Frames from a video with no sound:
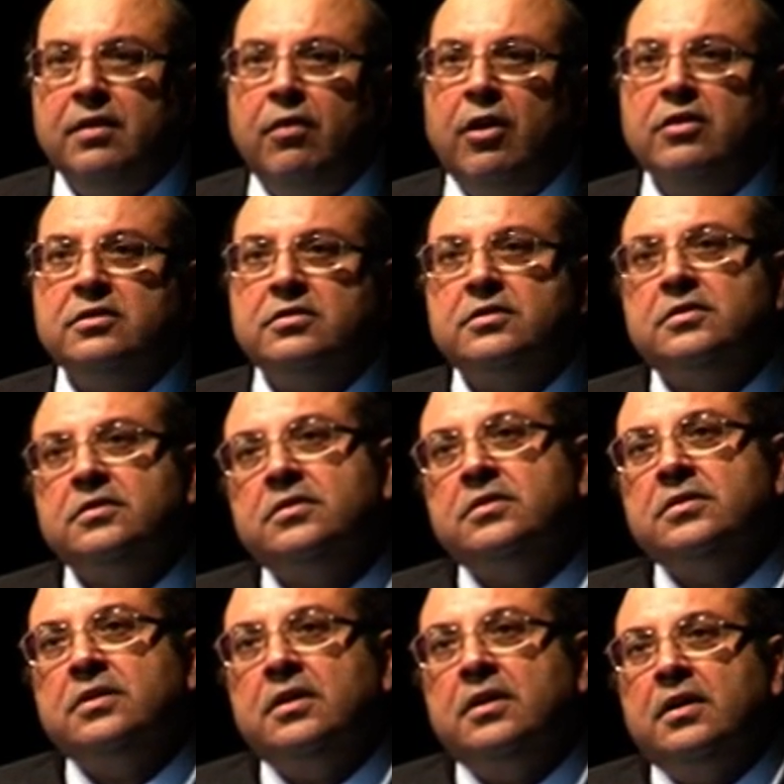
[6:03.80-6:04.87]
was,
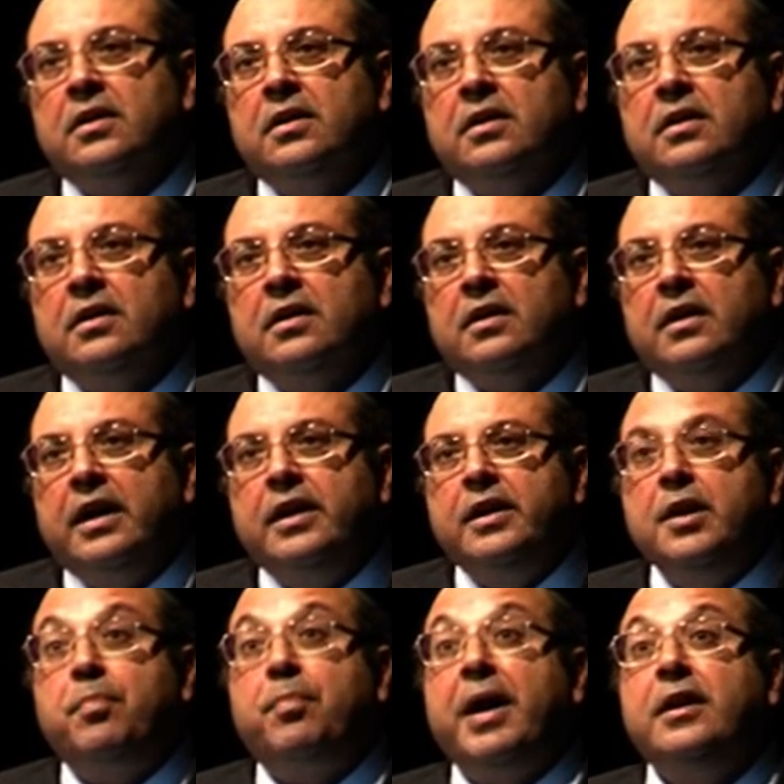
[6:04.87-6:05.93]
it
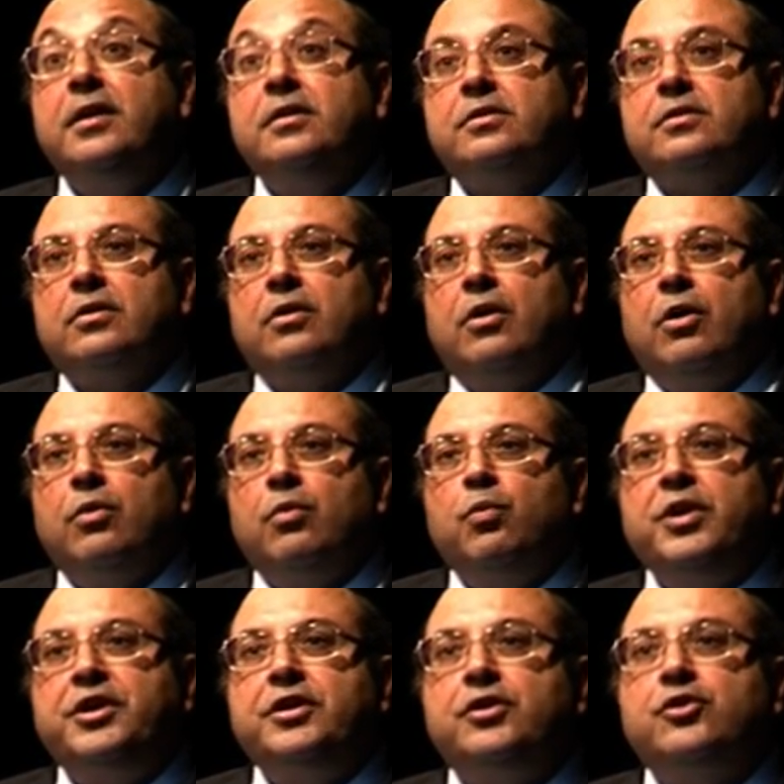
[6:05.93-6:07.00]
depends on
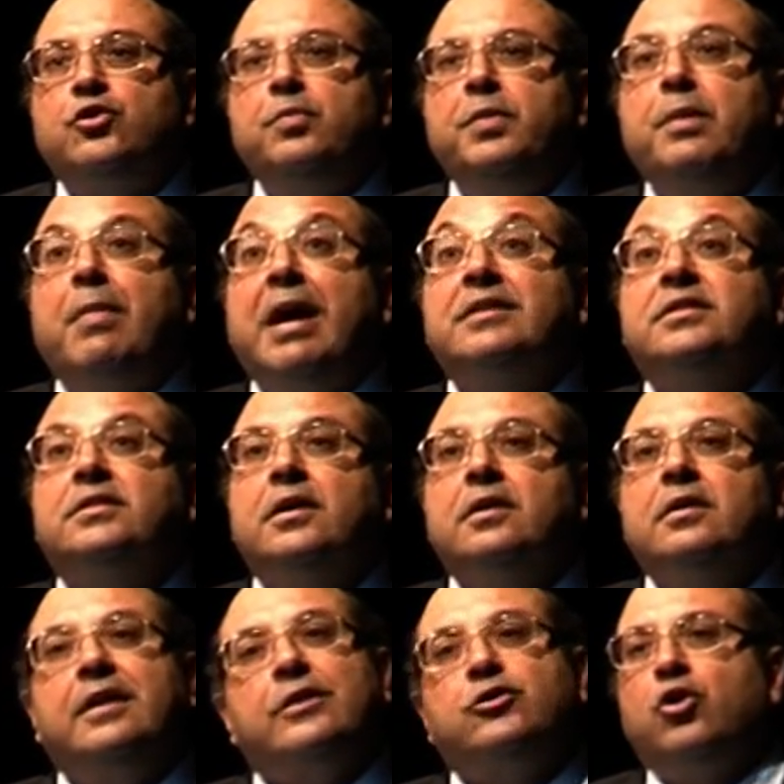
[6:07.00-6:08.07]
which is to be master,
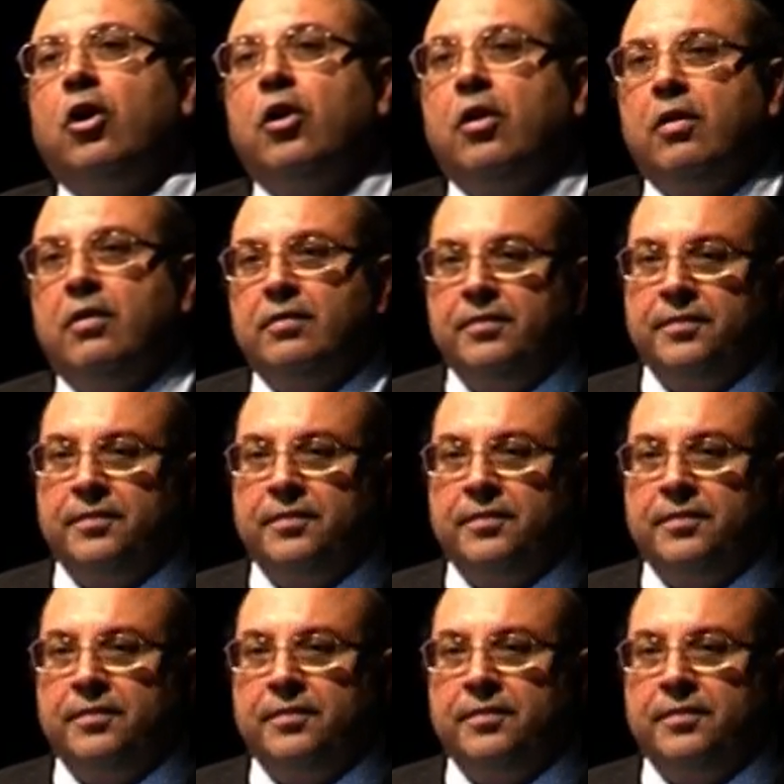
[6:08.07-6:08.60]
that's all.